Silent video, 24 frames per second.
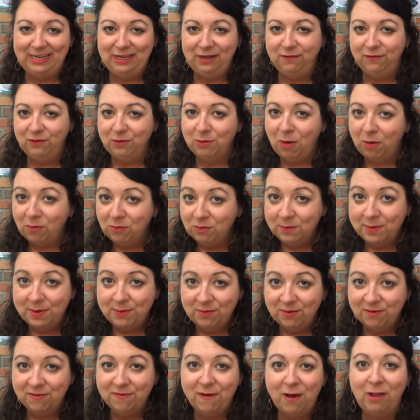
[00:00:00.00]
And if you all
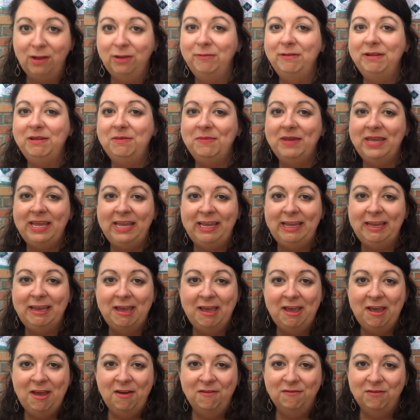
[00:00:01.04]
remember following me
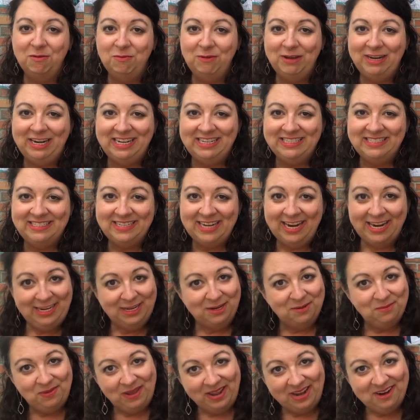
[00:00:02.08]
from when I stayed
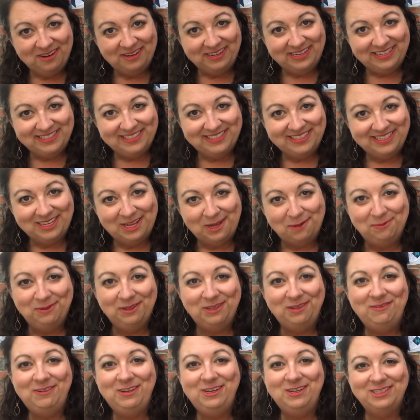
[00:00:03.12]
in Paris a couple
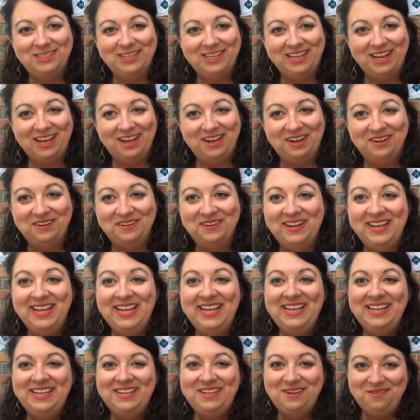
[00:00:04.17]
of years ago,
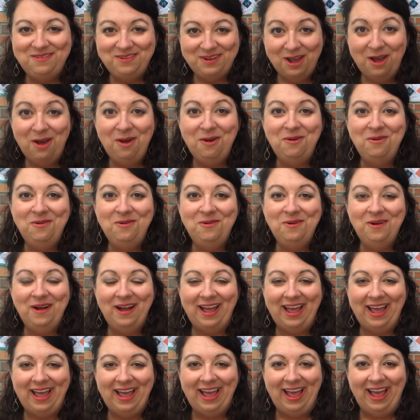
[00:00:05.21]
you know
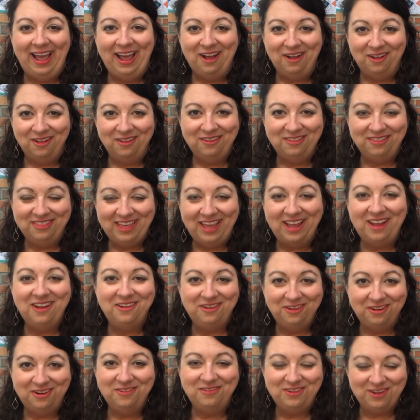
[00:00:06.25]
how that
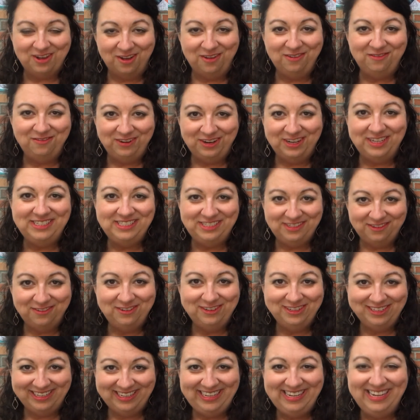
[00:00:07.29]
could have gone very
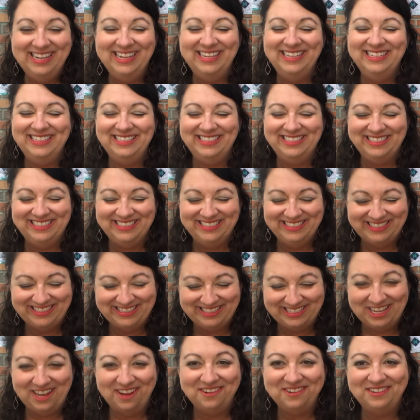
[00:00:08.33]
differently
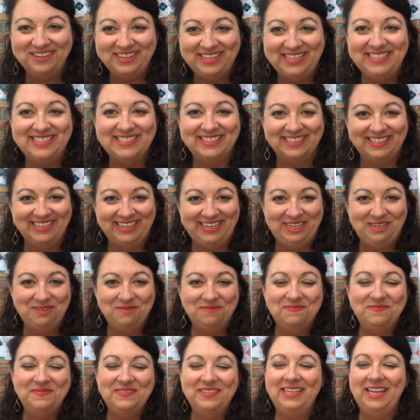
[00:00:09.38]
so easily.
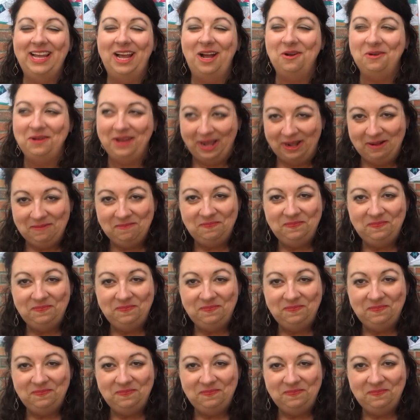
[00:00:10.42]
Okay.